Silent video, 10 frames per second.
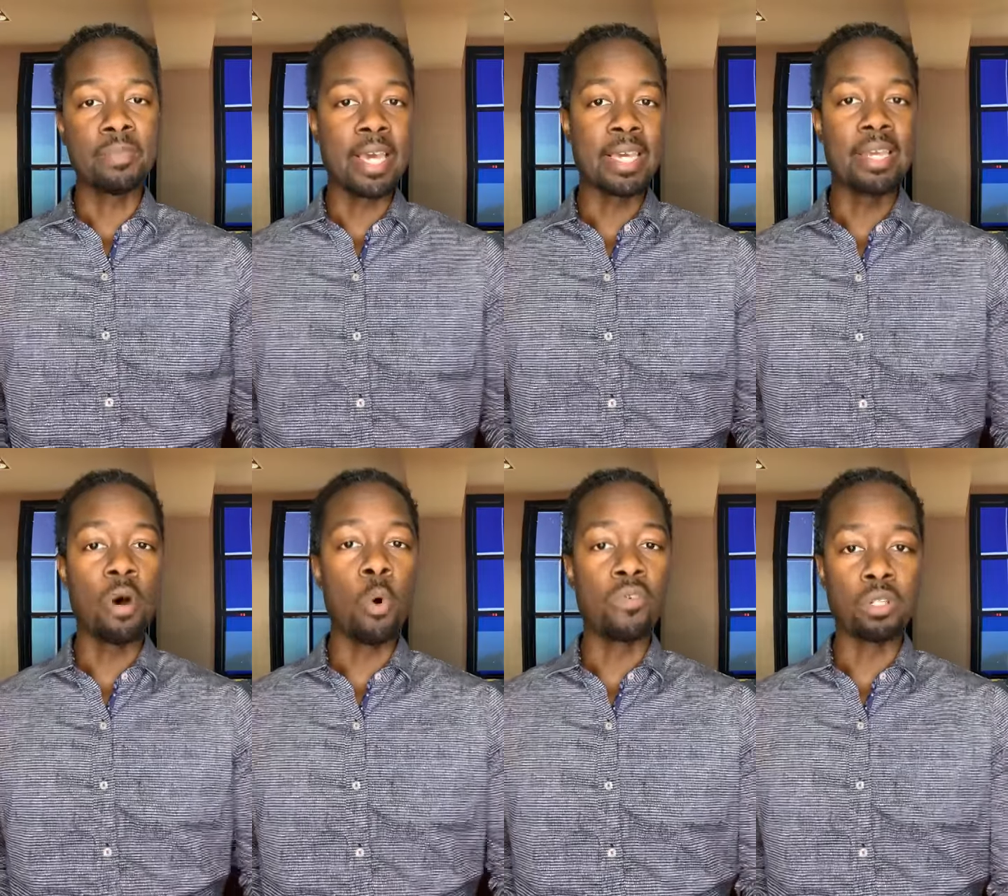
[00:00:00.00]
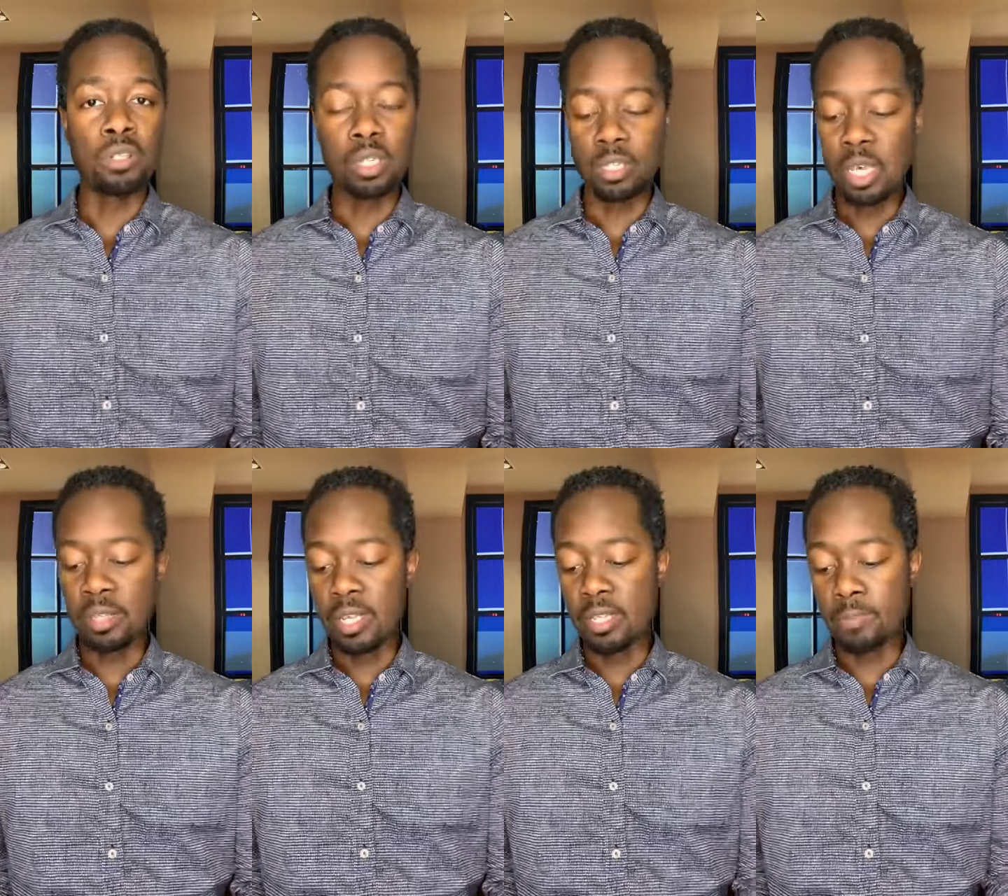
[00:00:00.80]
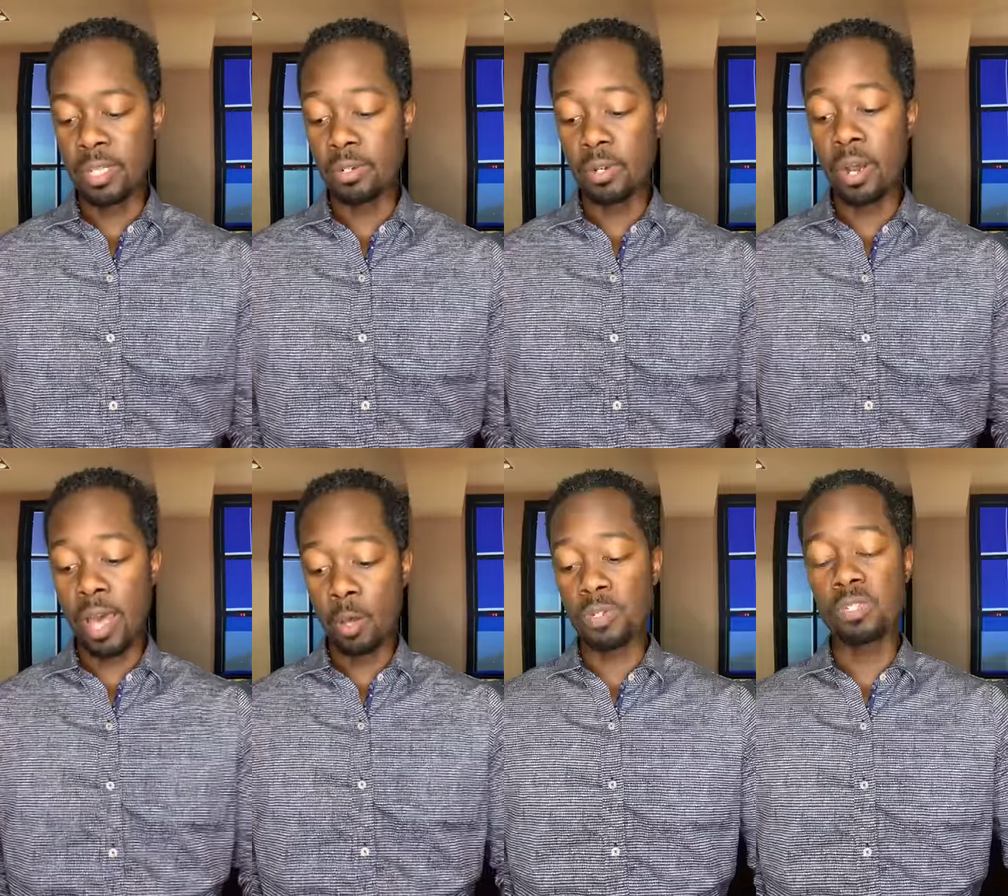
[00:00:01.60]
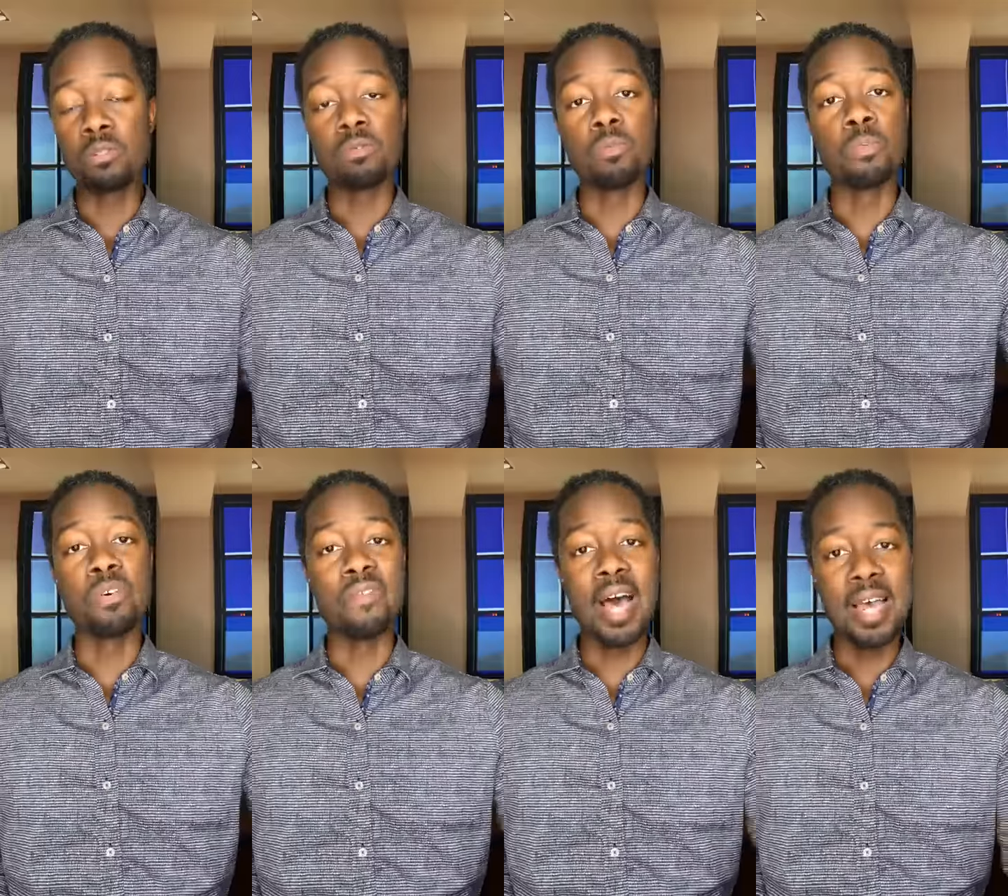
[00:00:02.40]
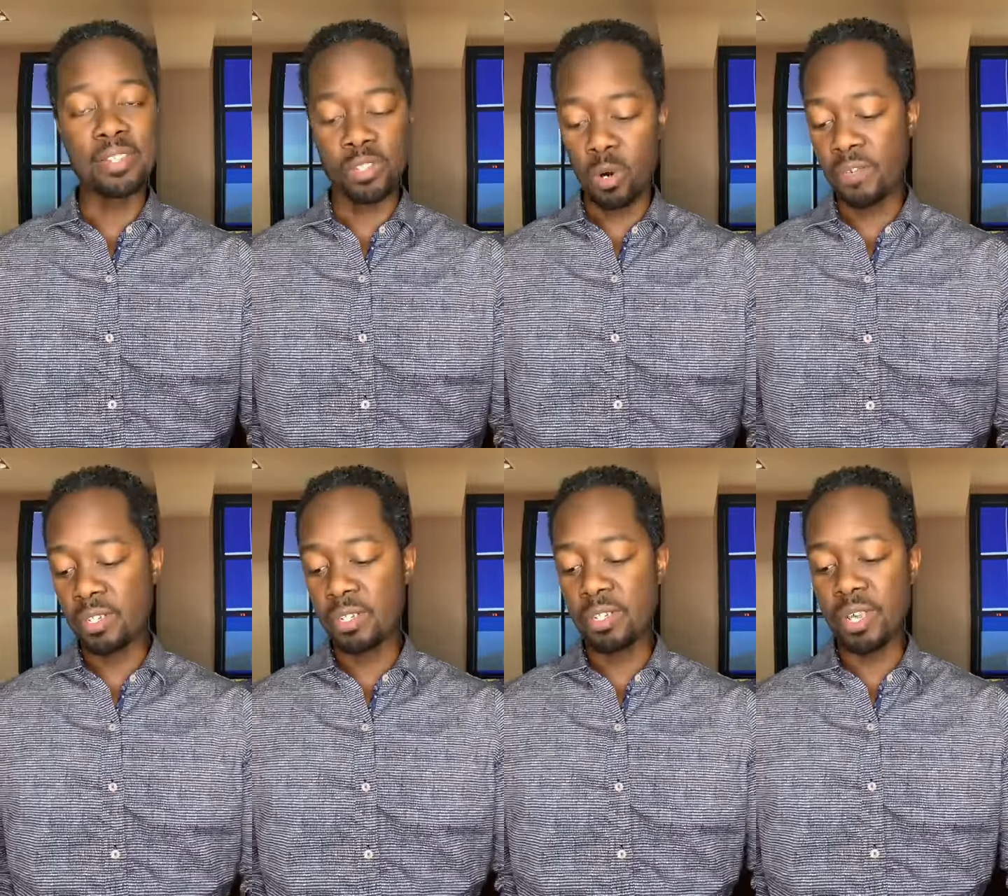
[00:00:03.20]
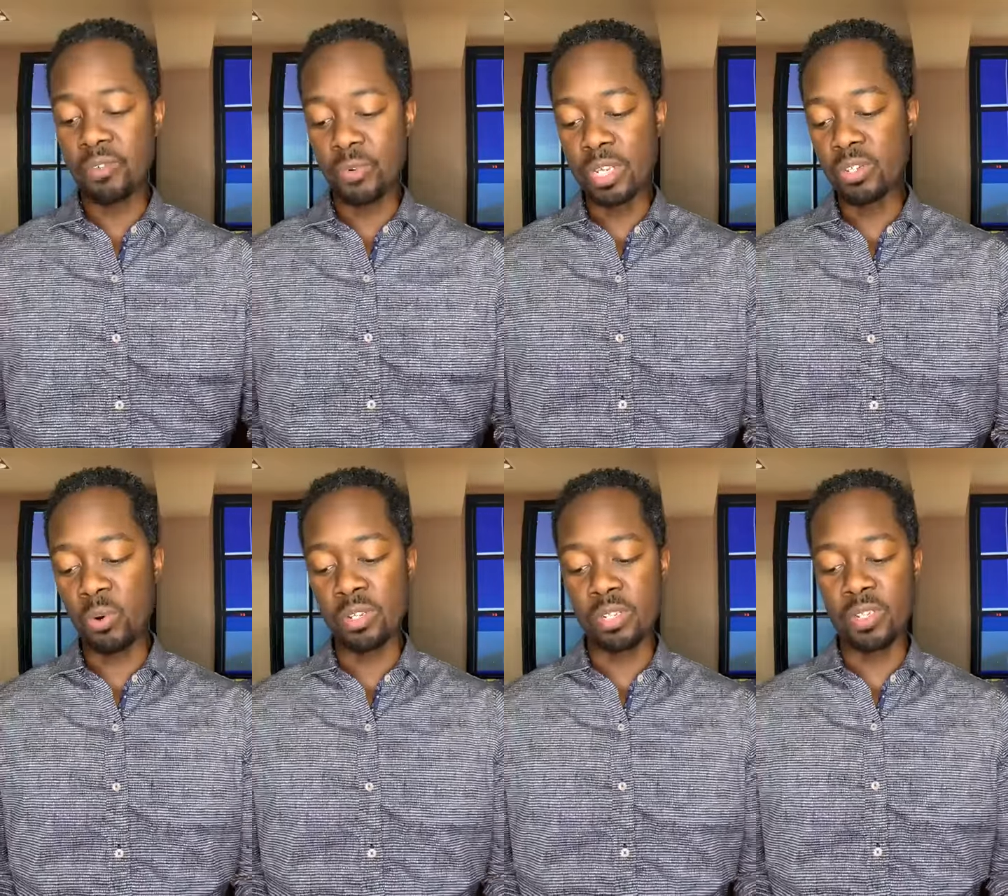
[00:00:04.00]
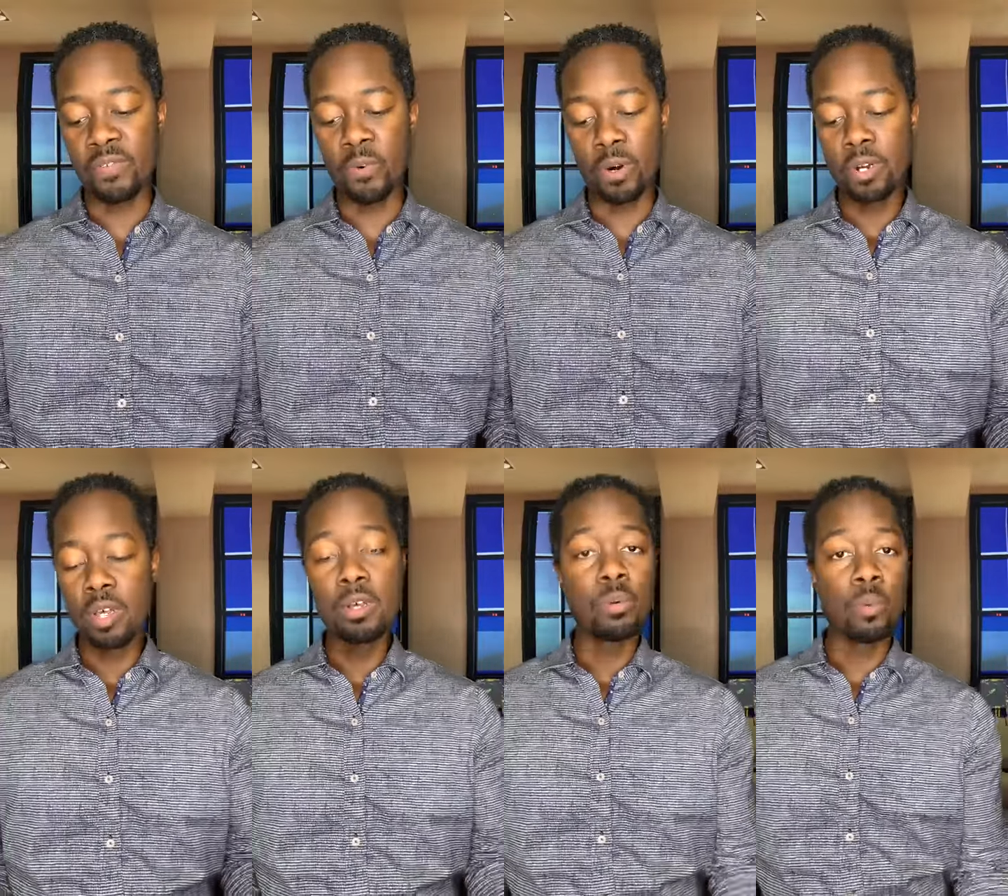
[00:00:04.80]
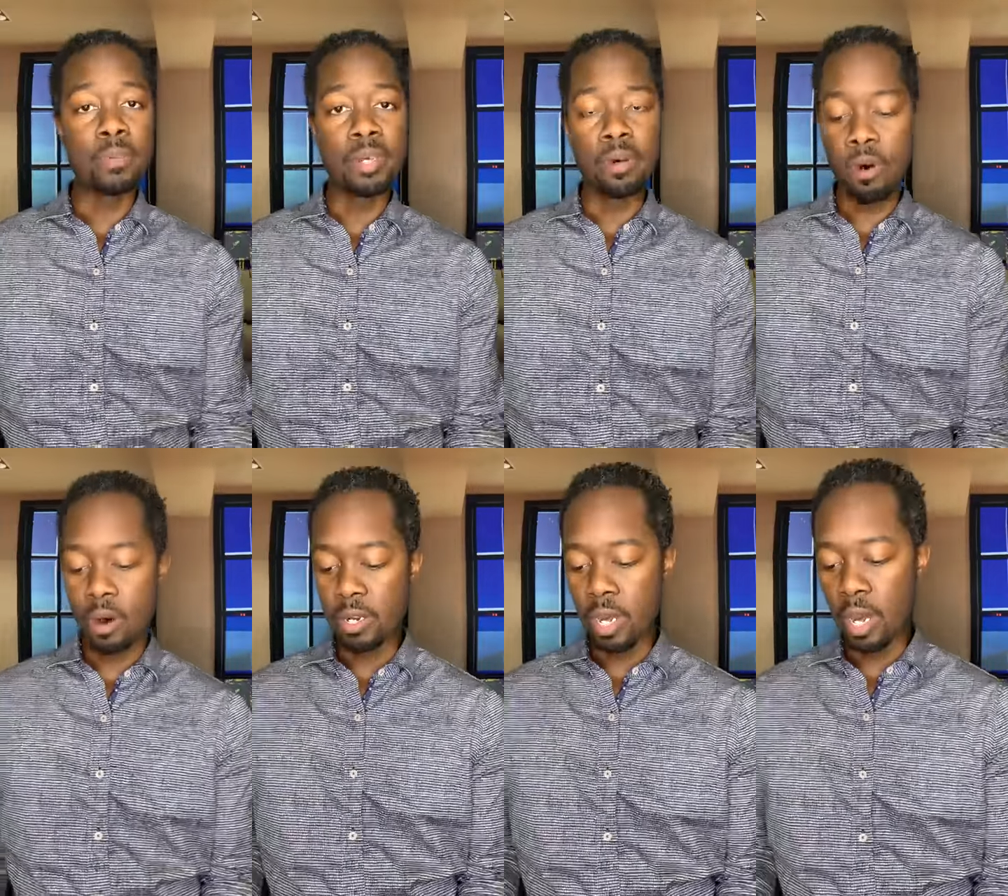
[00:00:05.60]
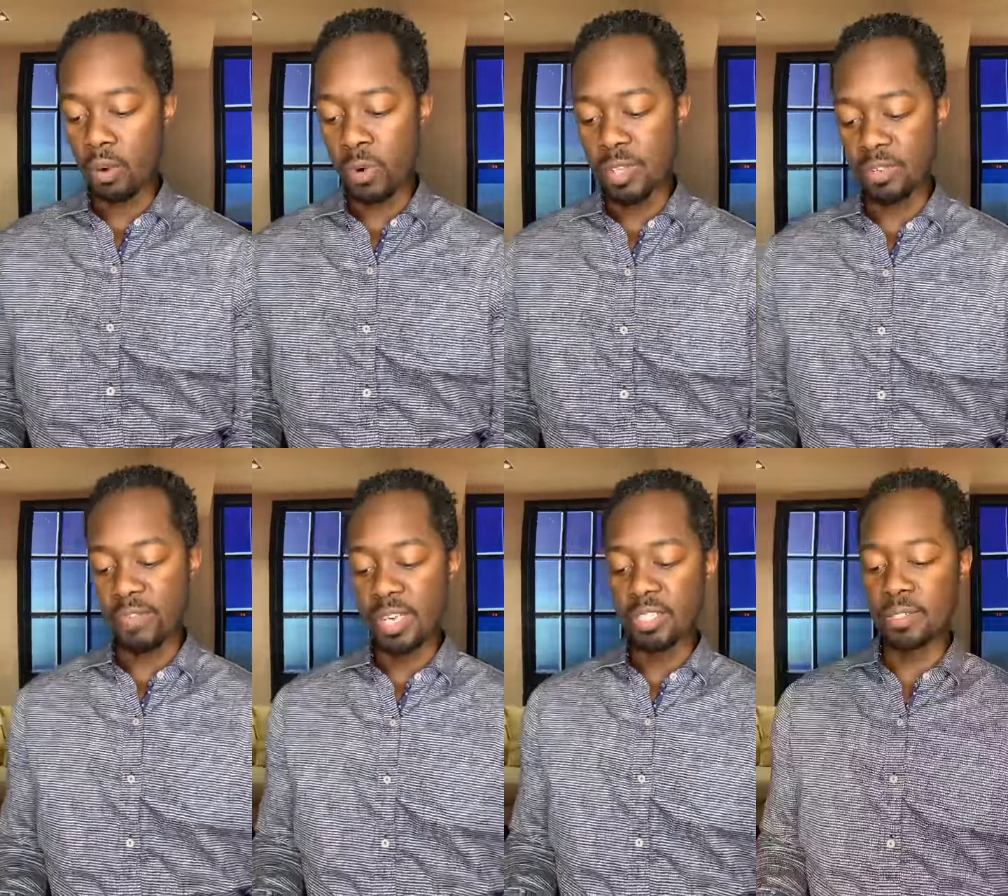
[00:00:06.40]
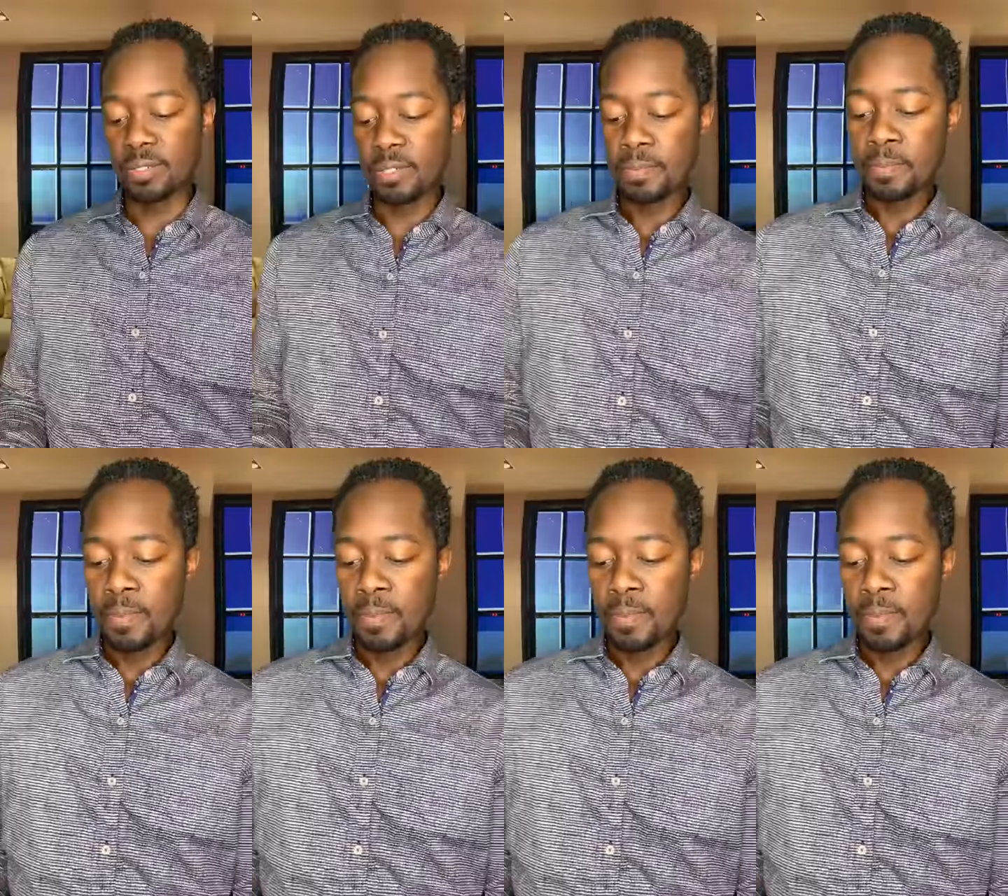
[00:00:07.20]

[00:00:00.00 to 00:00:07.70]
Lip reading: they get overlooked. And this bill helps to provide services and resources for women on reservations.